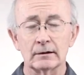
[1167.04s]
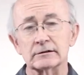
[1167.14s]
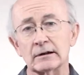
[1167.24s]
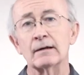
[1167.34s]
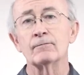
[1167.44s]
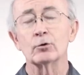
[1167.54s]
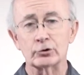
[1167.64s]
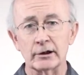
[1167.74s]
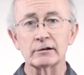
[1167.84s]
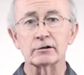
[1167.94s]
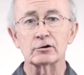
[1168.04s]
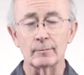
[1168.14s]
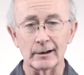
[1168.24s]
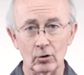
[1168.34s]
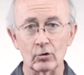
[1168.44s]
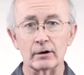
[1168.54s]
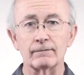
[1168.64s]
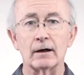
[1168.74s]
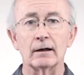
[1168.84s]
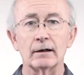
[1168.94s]
It's time for Jesus to be
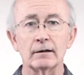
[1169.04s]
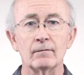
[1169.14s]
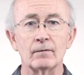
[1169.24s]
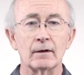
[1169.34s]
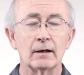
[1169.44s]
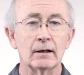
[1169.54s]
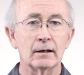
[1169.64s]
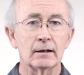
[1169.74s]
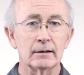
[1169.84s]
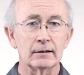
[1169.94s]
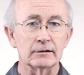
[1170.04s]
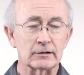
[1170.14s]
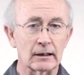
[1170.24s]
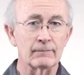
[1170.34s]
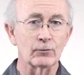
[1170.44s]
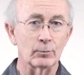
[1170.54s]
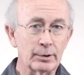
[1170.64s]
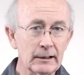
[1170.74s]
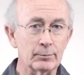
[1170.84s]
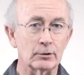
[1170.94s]
glorified, and it is time for
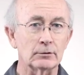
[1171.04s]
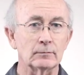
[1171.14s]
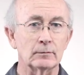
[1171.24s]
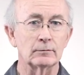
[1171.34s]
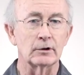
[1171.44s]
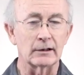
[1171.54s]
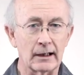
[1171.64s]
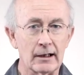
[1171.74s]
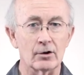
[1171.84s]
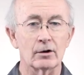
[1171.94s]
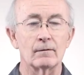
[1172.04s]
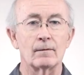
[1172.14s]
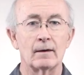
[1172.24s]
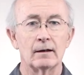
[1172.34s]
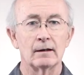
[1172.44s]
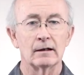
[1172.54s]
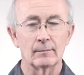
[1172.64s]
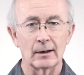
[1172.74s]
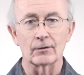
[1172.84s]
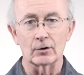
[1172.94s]
people to care
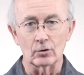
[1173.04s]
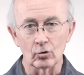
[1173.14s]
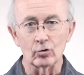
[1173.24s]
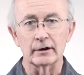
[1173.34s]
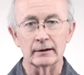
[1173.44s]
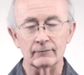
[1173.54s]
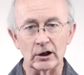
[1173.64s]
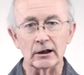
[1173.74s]
about the glory of